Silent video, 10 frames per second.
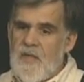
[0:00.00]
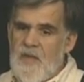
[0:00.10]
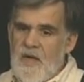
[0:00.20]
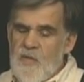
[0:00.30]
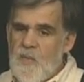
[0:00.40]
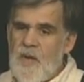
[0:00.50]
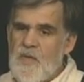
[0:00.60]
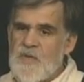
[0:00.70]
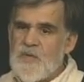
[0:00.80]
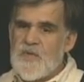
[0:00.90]
the other
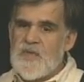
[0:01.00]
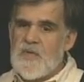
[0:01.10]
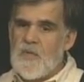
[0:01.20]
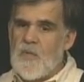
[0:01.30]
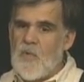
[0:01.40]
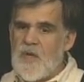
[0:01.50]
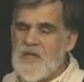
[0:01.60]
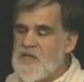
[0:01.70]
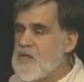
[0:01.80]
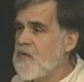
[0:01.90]
publishers were
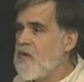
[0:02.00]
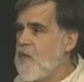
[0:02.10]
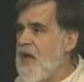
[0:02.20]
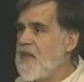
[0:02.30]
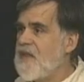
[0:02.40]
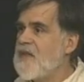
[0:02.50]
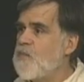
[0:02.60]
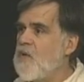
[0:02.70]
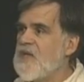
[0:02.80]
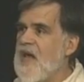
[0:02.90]
concerned that we had these
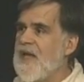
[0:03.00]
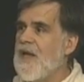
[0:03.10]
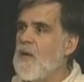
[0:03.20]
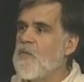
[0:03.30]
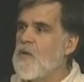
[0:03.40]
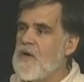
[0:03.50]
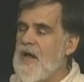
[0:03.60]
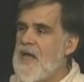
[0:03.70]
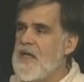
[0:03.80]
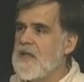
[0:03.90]
books hanging over our
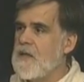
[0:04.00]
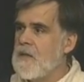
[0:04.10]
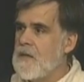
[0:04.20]
head.